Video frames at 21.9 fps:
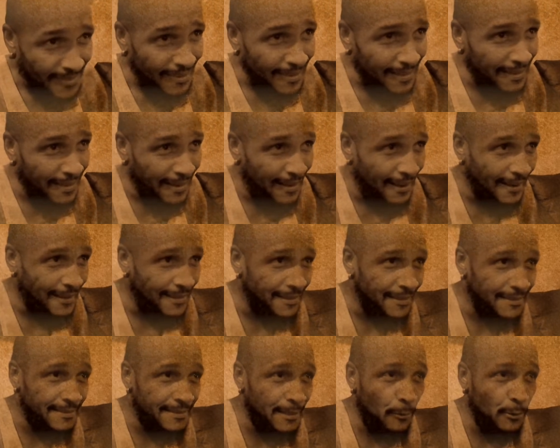And
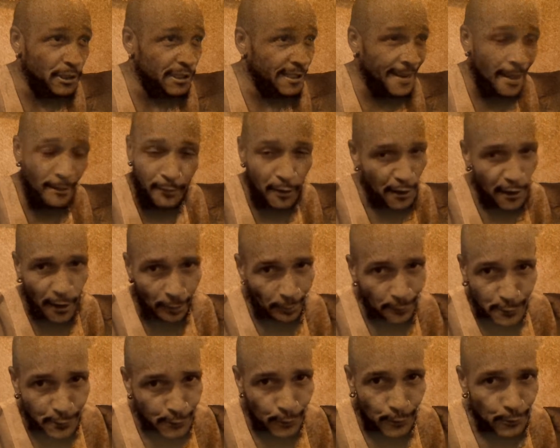there was never another
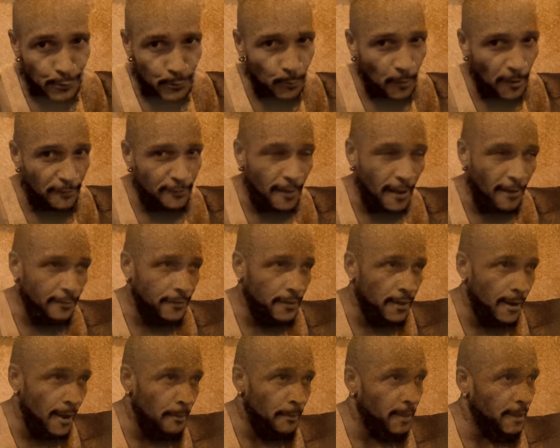Sir Swift after
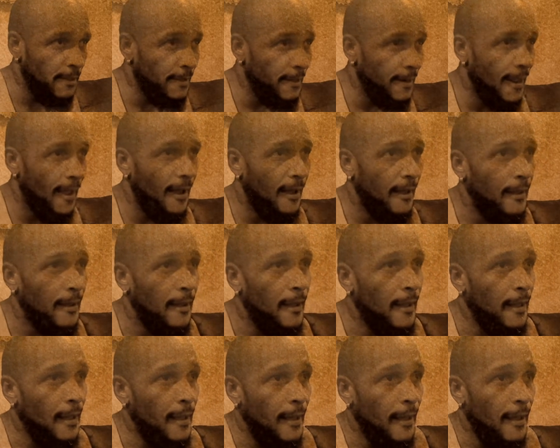that, believe that.
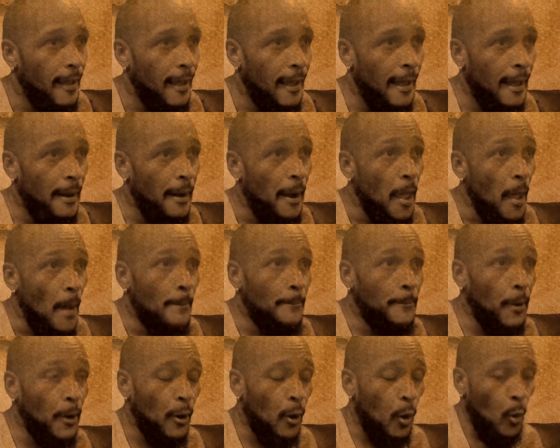
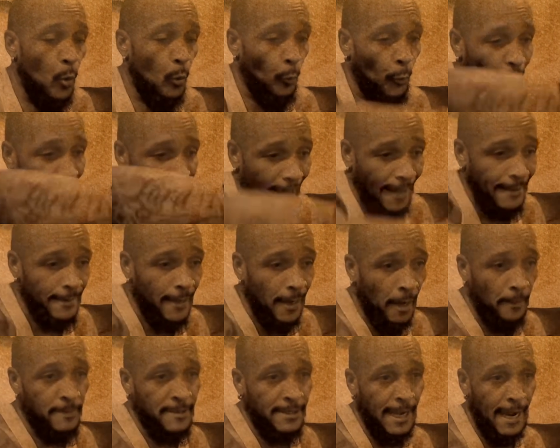But we ended
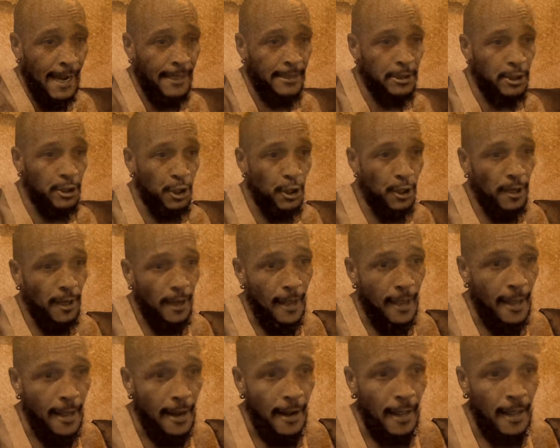up changing
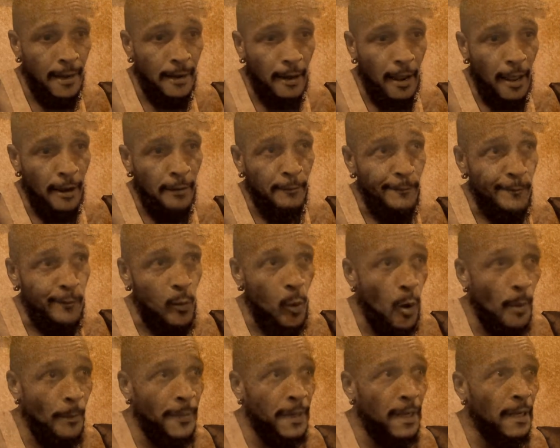and
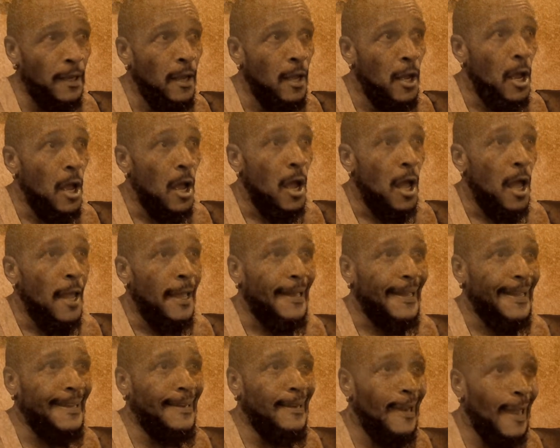forming
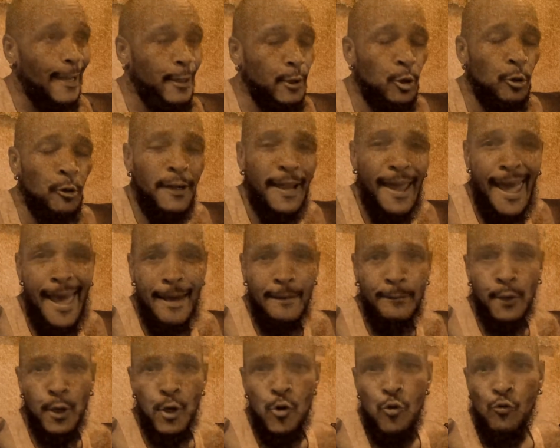Electric
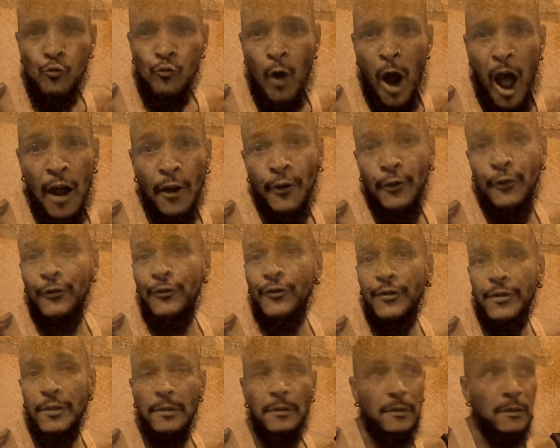Avenue Rockers,
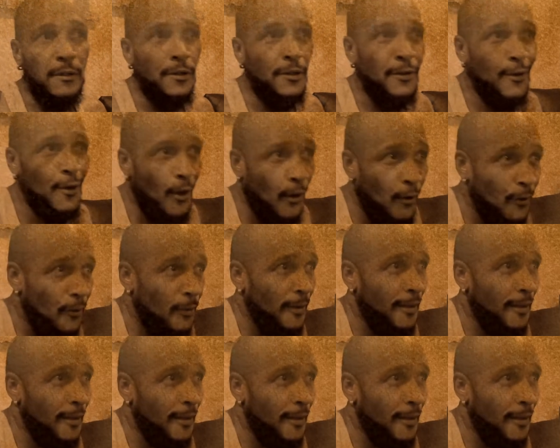you know?